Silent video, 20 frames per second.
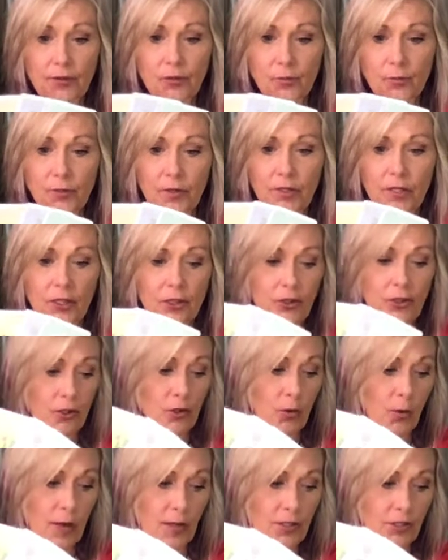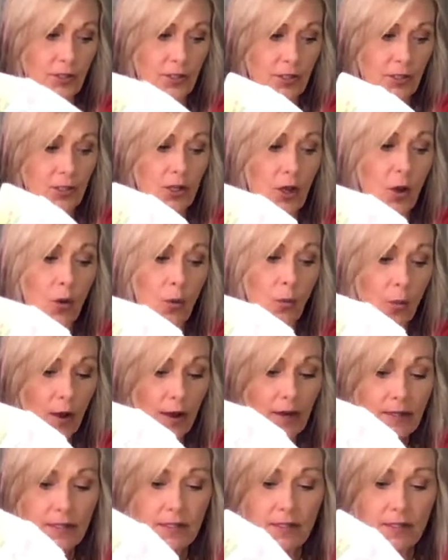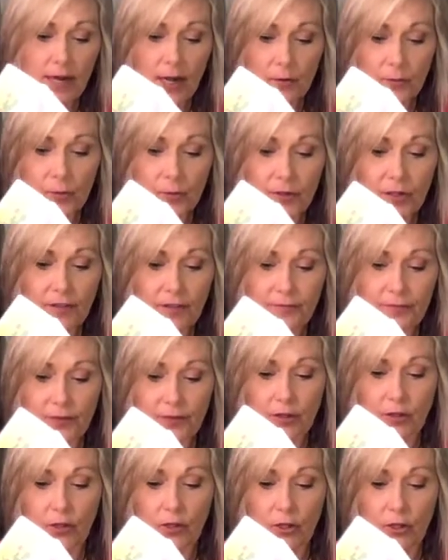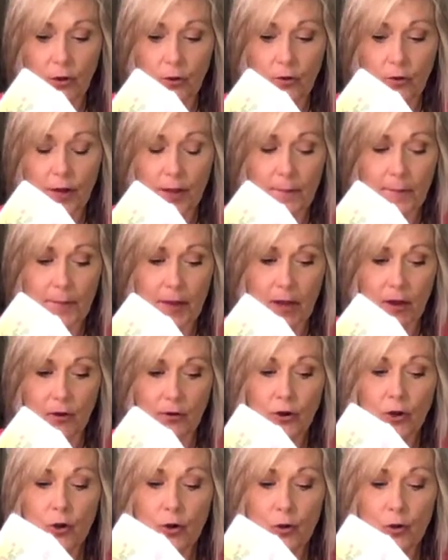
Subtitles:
the really good questions. What is it I really feel alone about?